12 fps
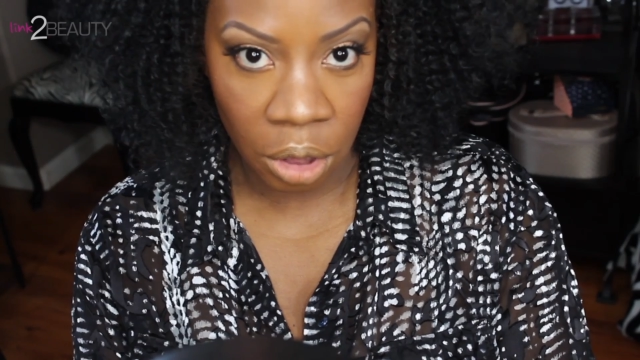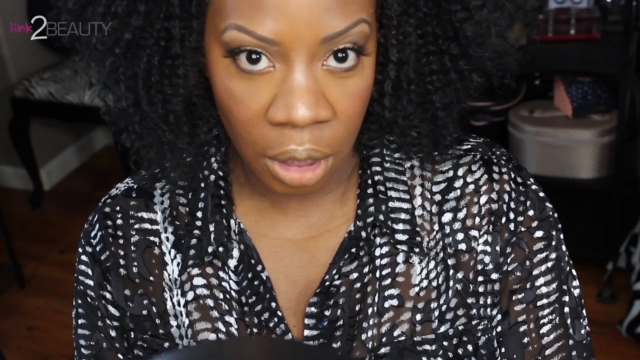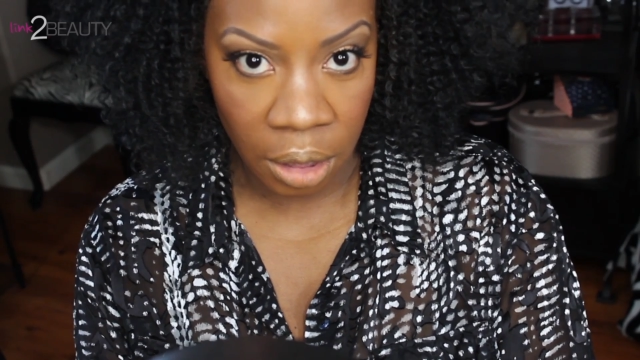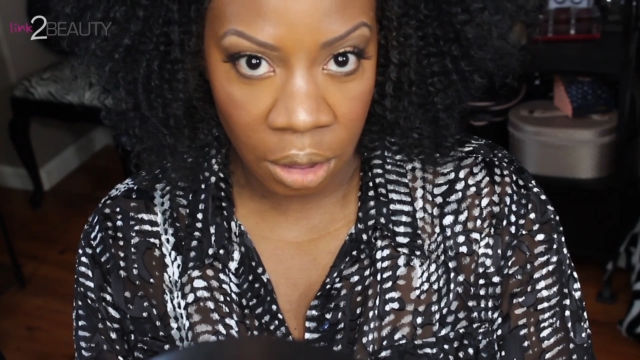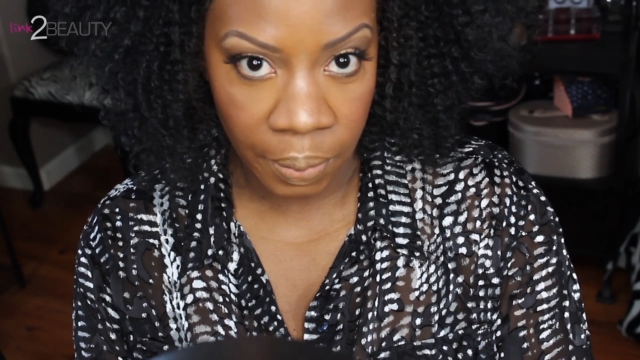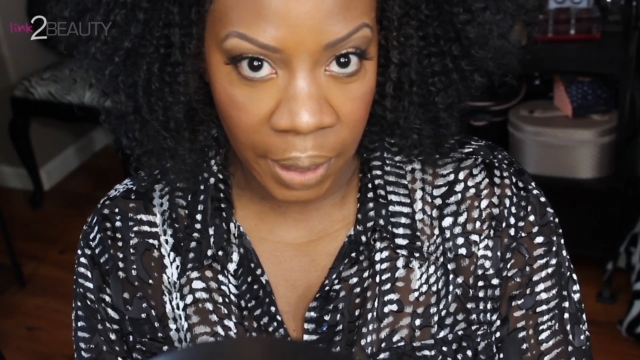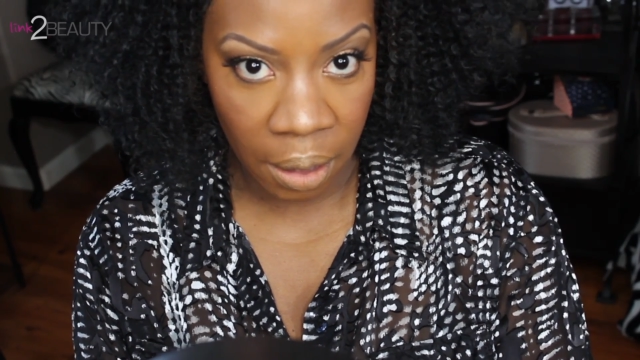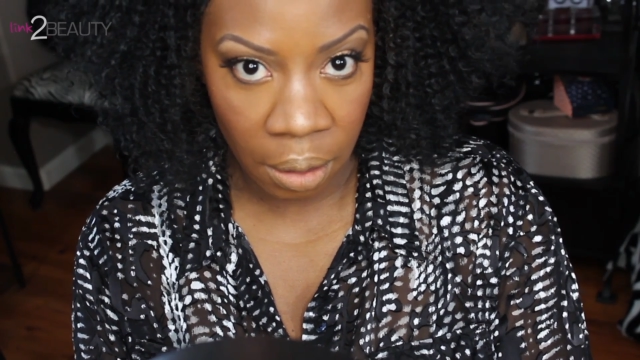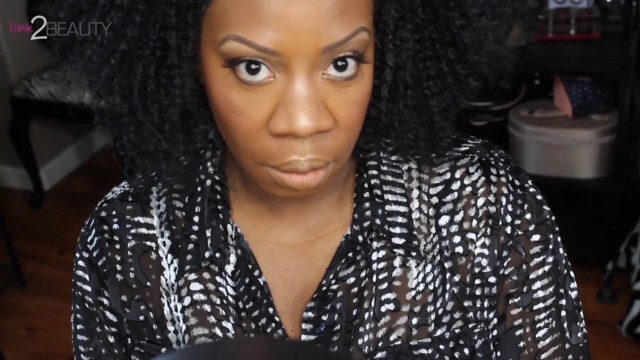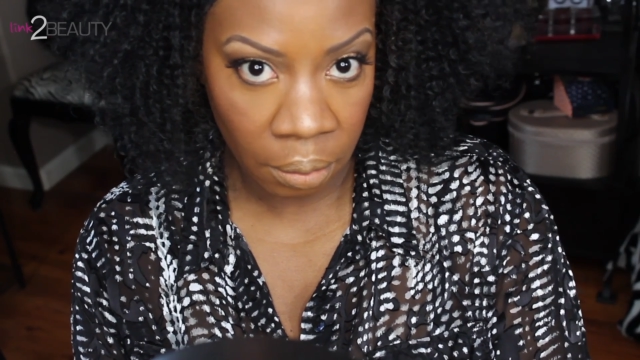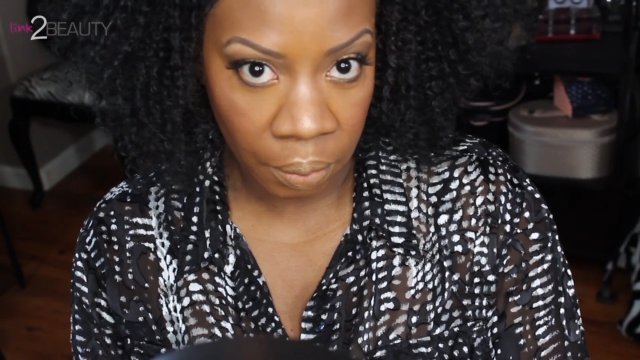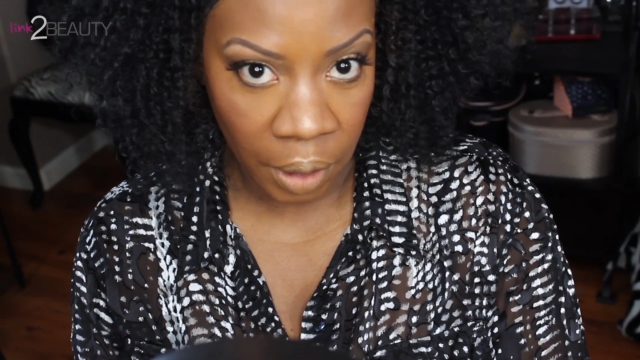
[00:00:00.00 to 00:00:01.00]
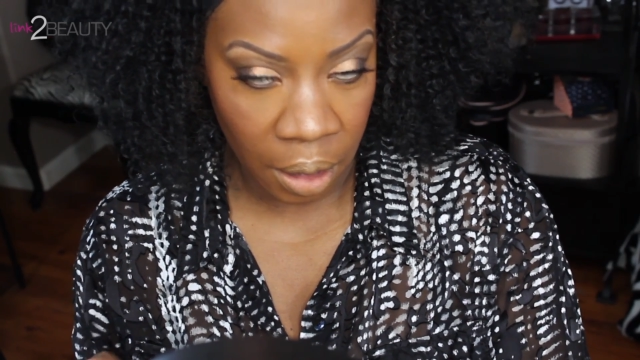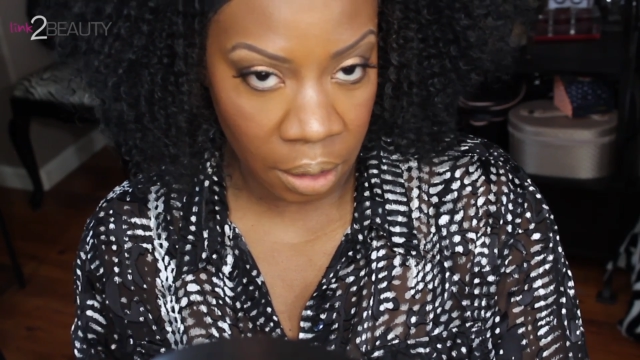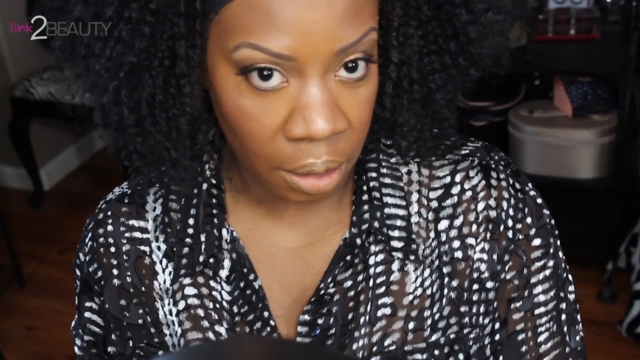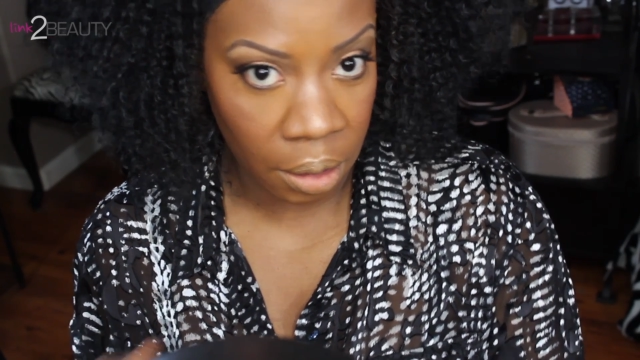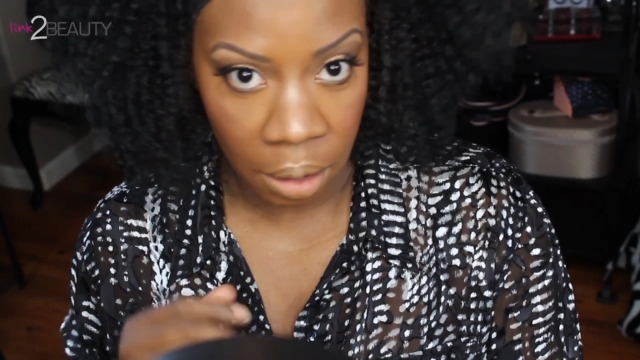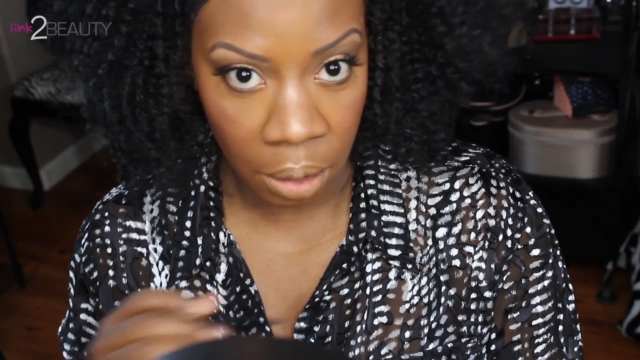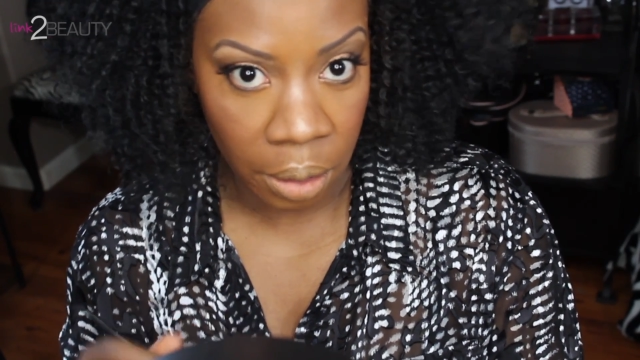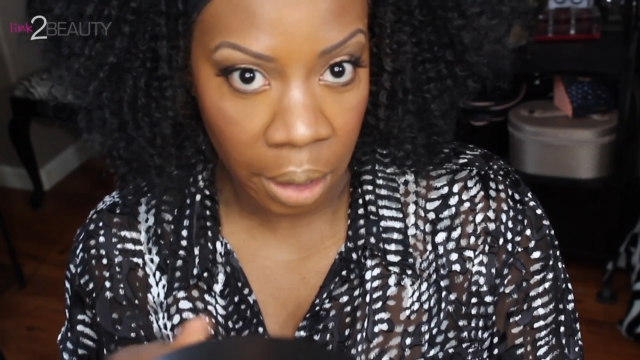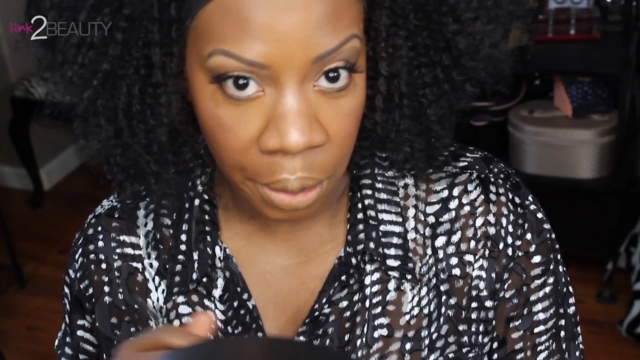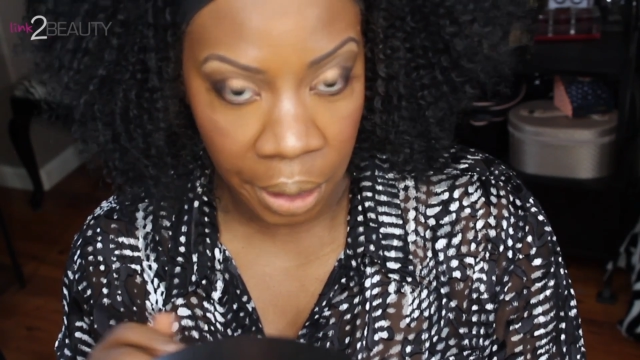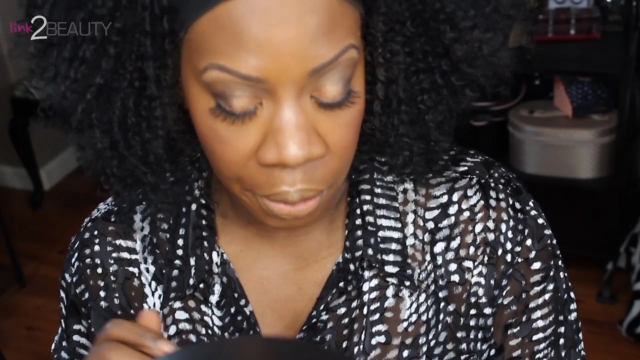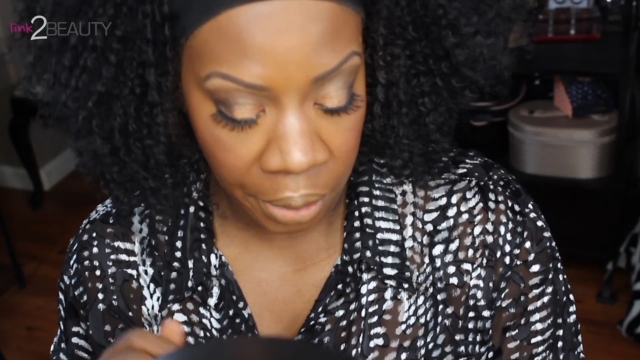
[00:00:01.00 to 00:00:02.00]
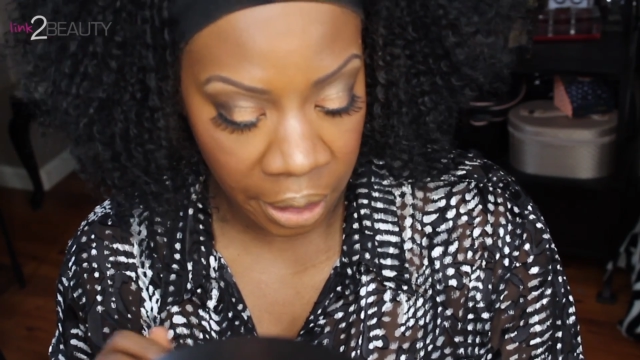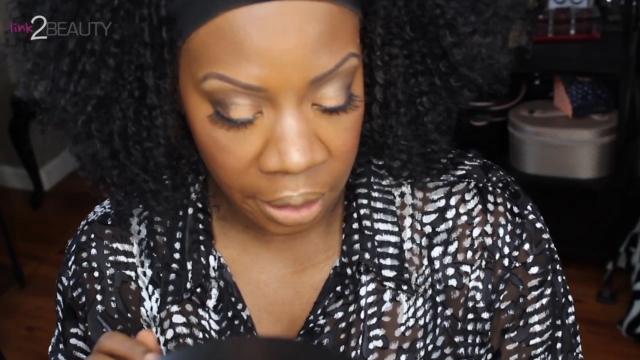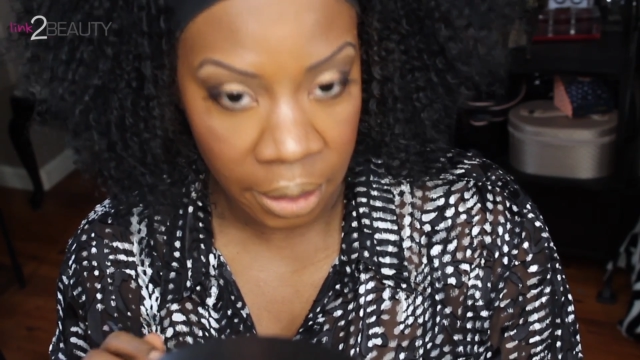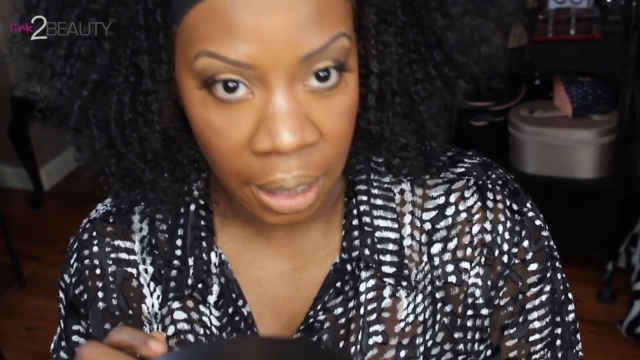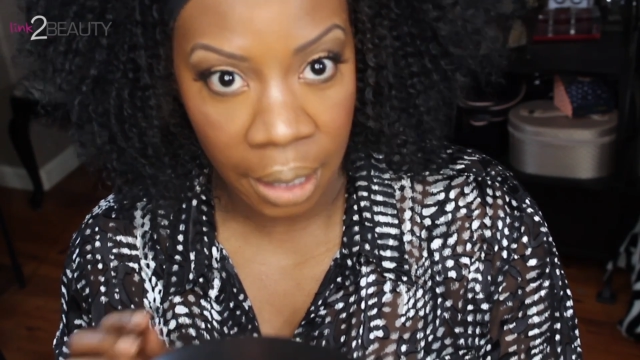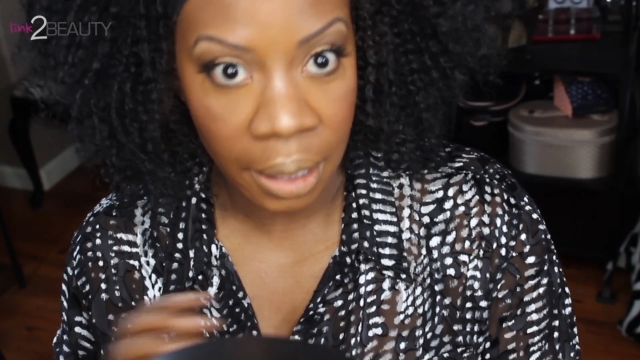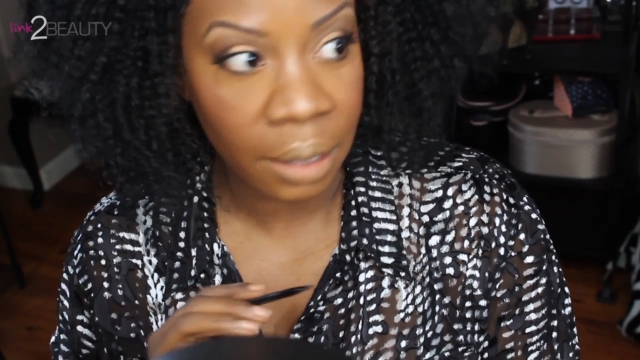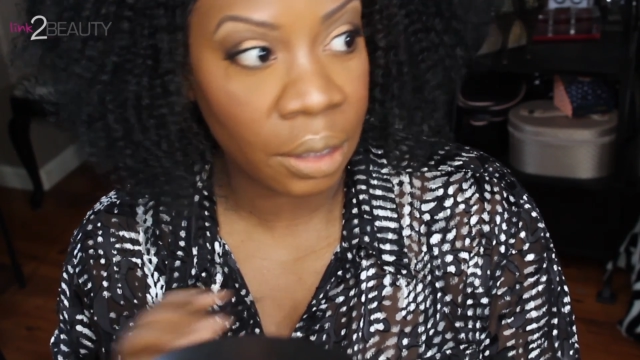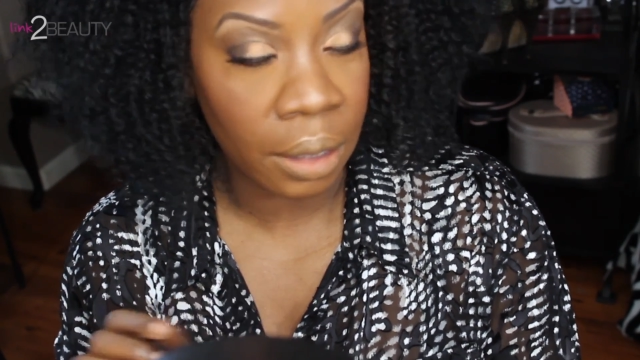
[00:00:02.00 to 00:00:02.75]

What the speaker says: don't judge me because it's still dirty on the inside.